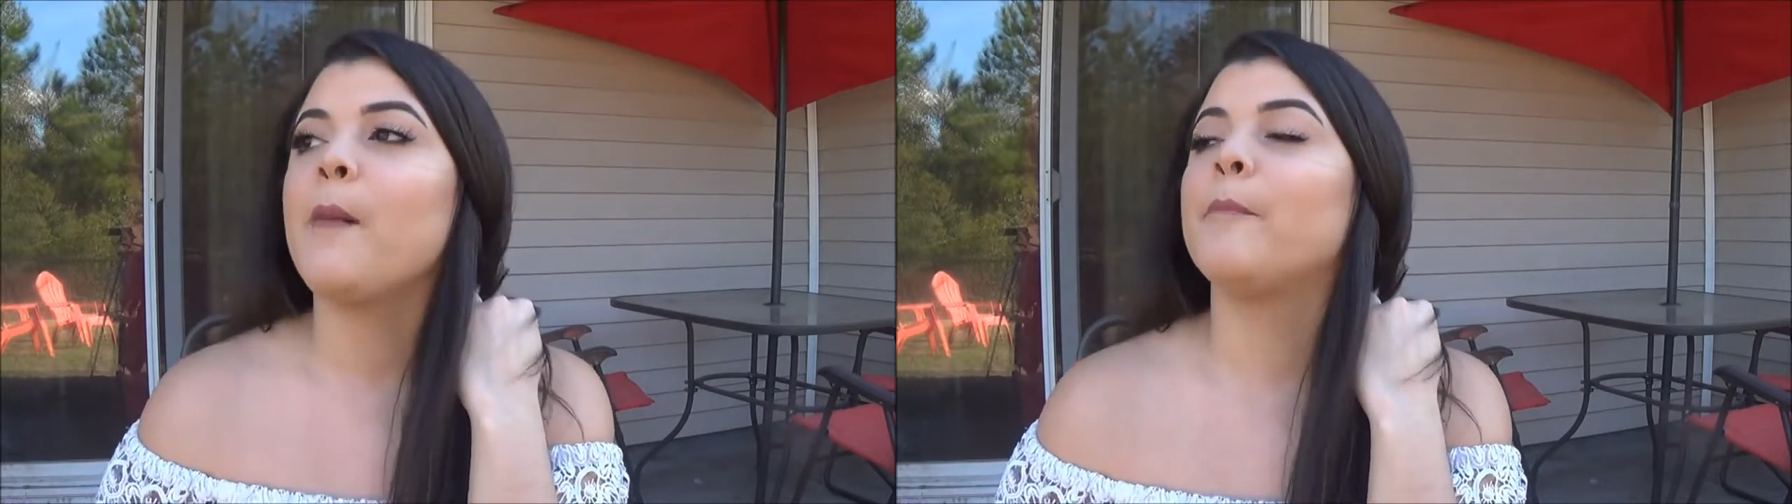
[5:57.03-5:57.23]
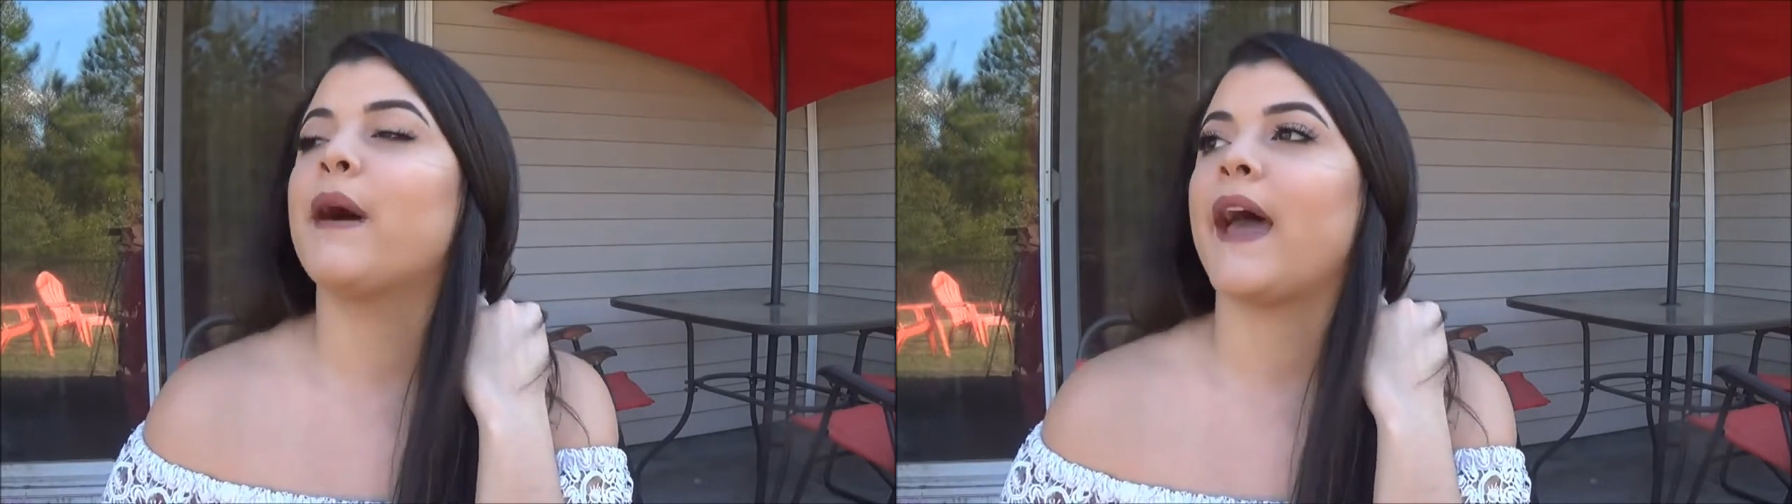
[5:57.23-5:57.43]

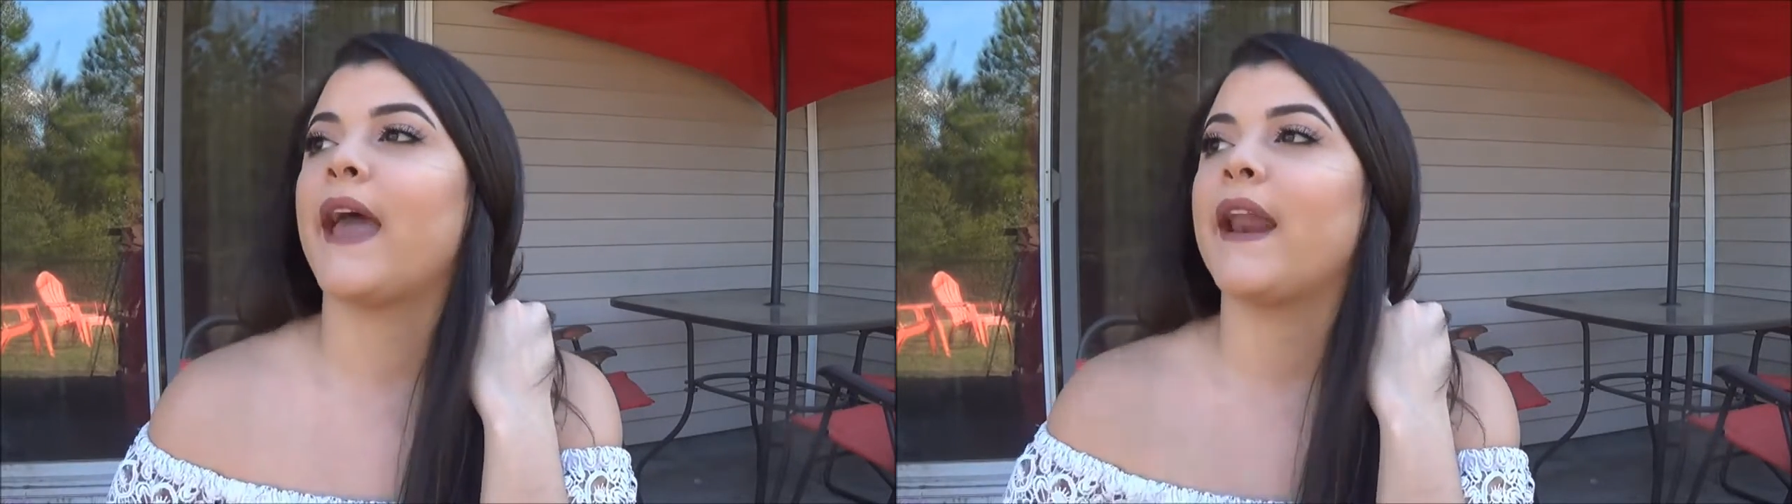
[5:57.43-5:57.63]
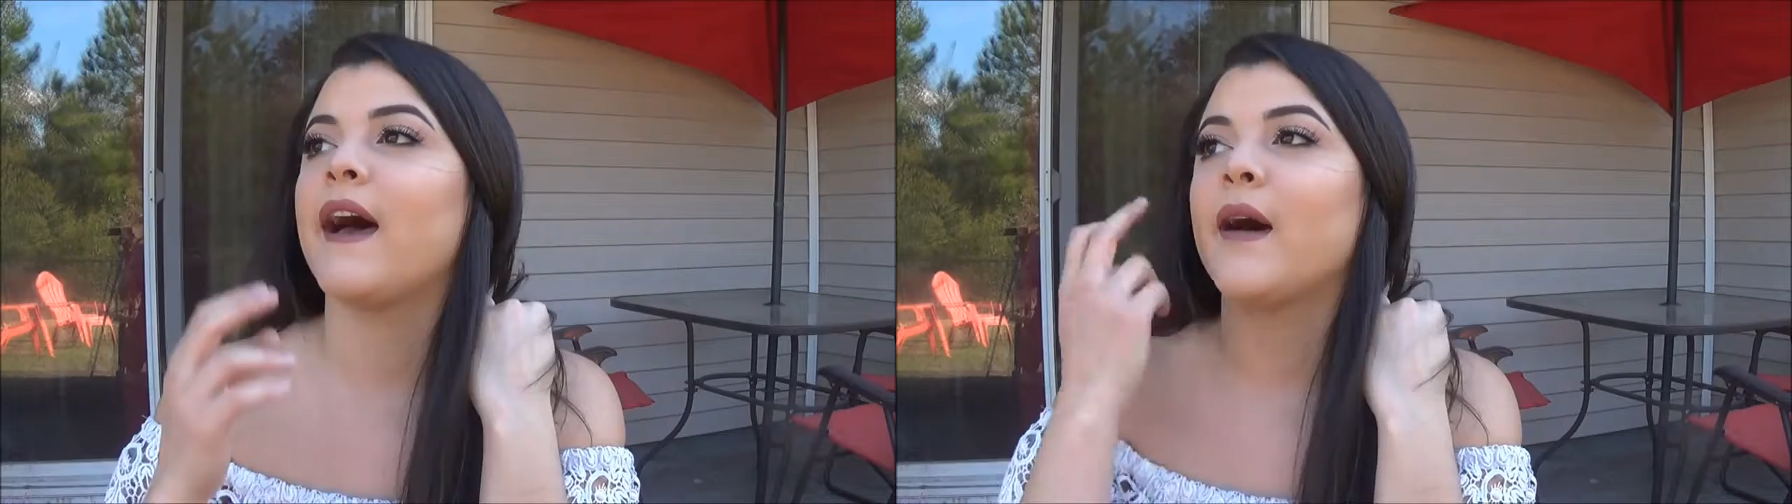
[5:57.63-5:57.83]

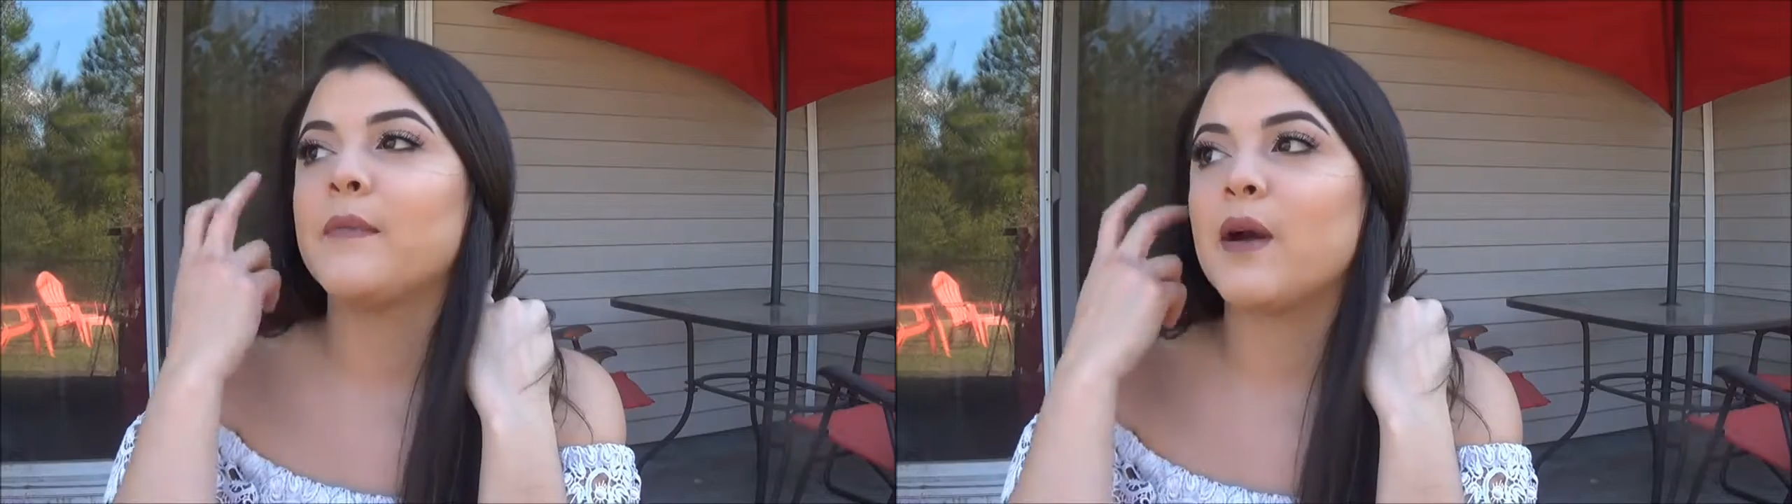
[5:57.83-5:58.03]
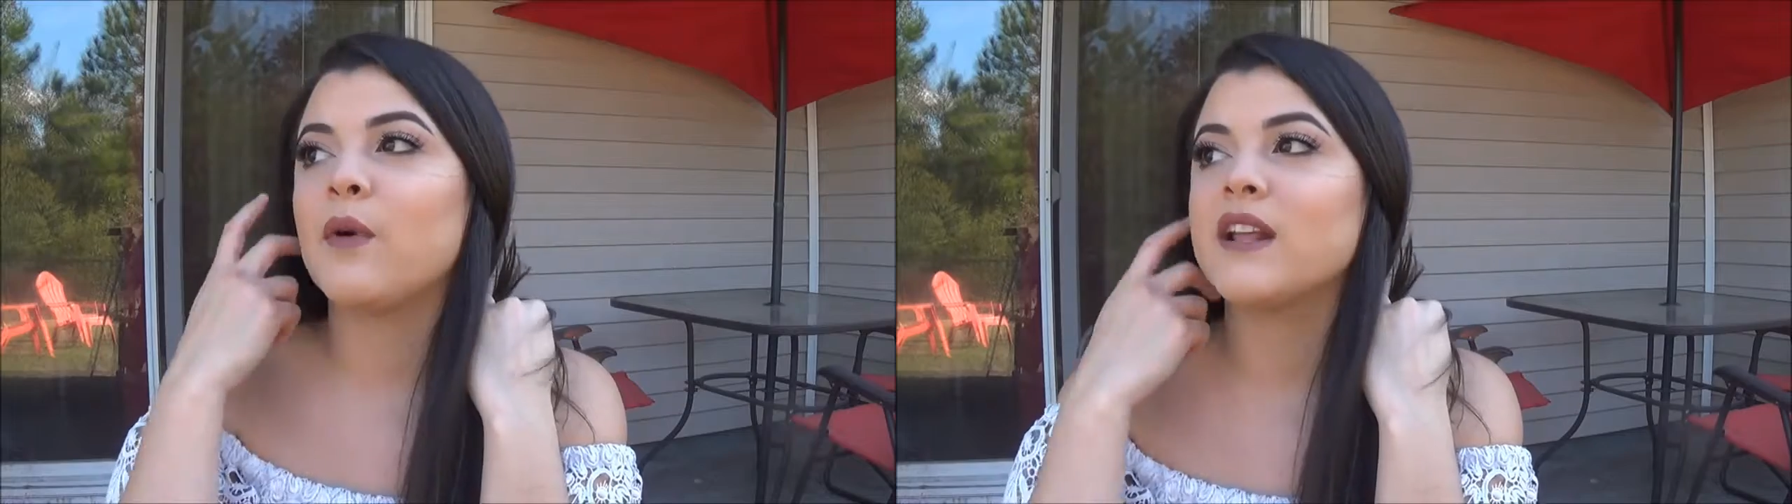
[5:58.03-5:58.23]
but
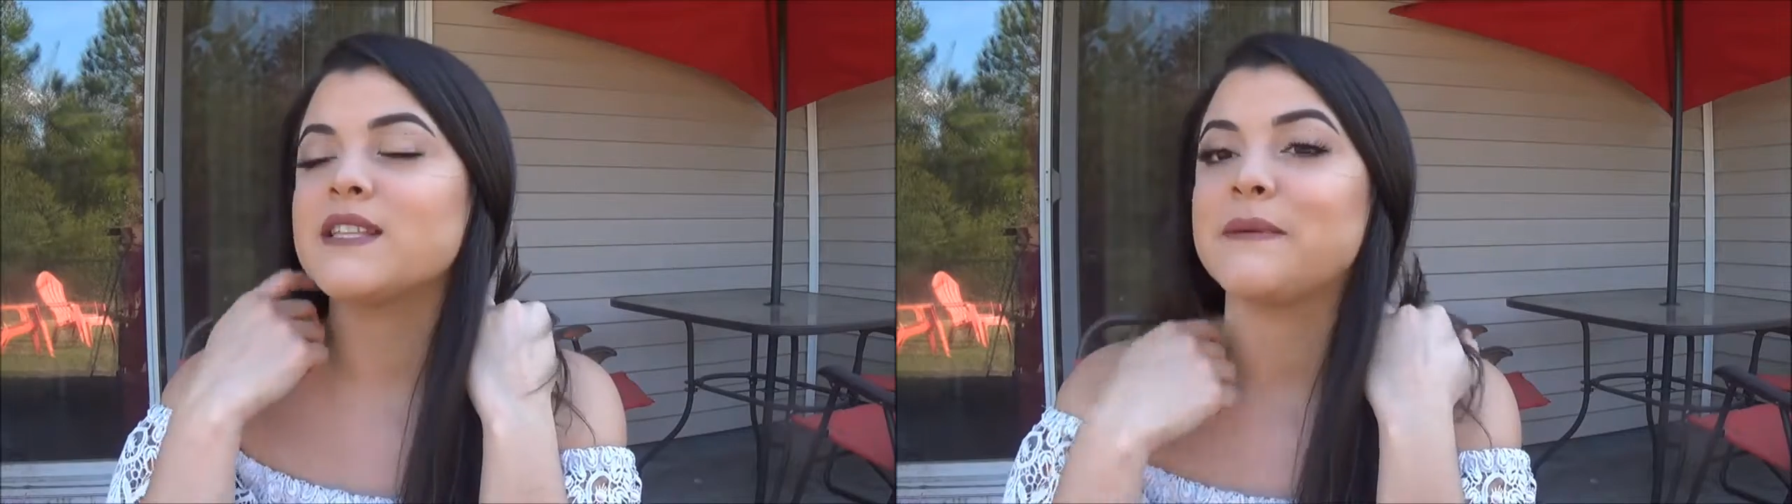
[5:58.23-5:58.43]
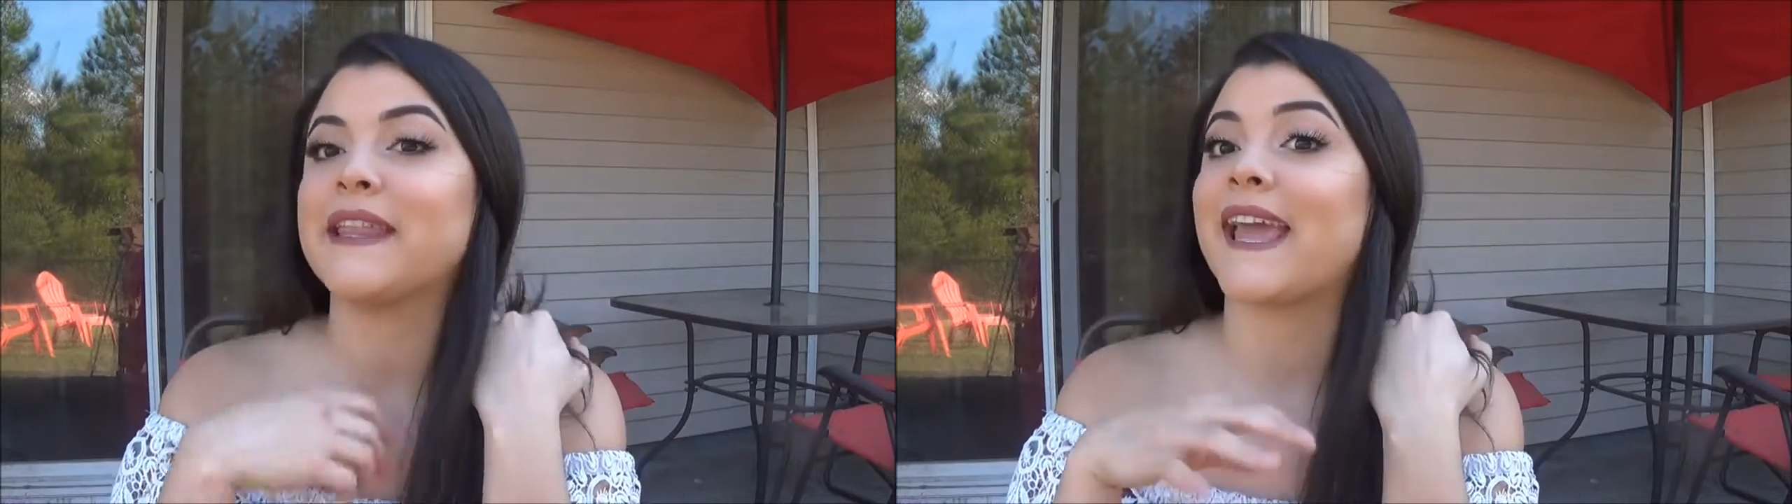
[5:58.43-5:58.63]
I
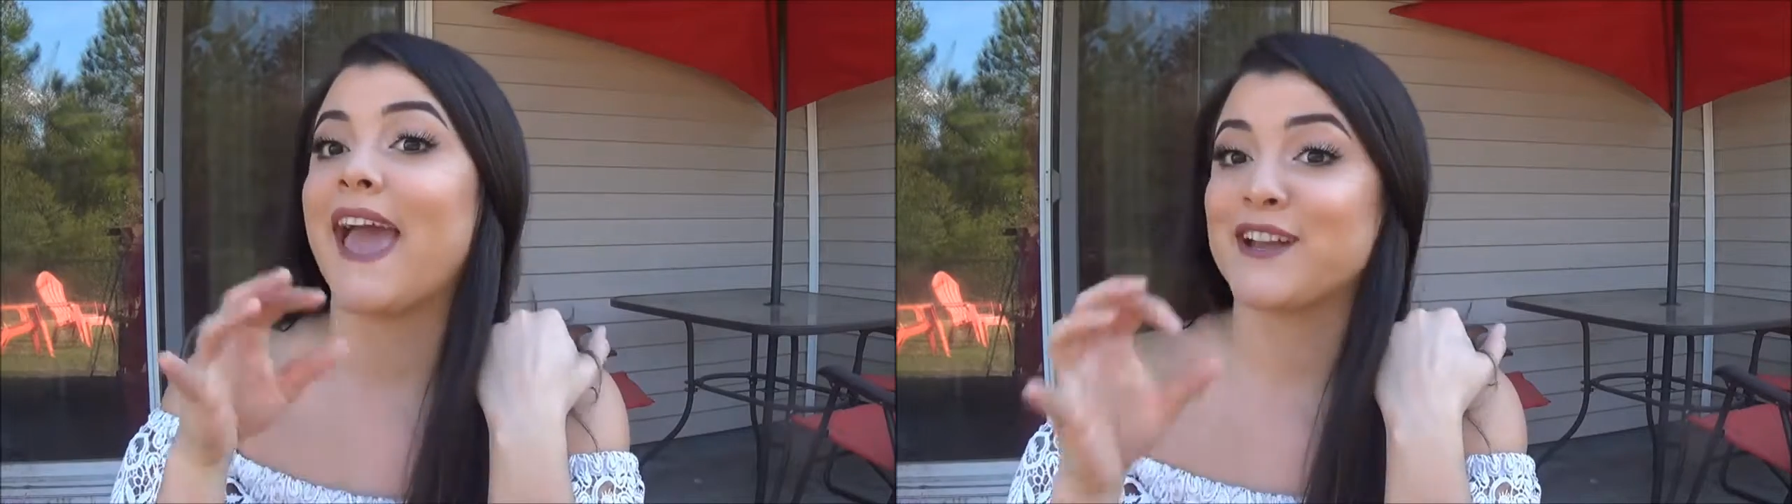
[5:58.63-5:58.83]
wanted to be like